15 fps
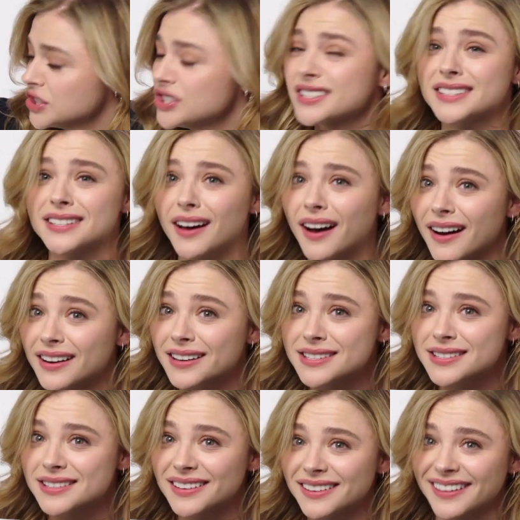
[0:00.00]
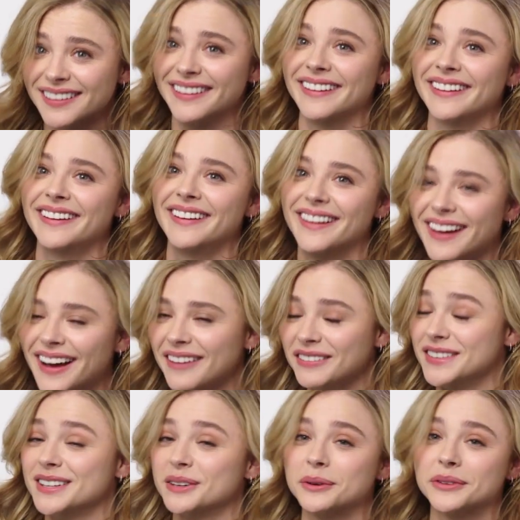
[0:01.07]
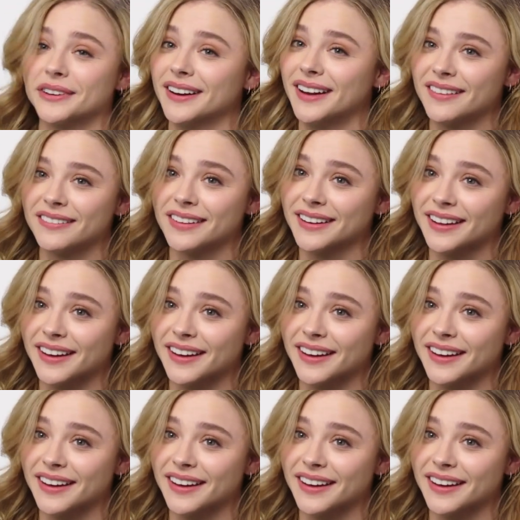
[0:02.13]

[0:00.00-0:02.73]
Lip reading: She sucks. I have to deal with her every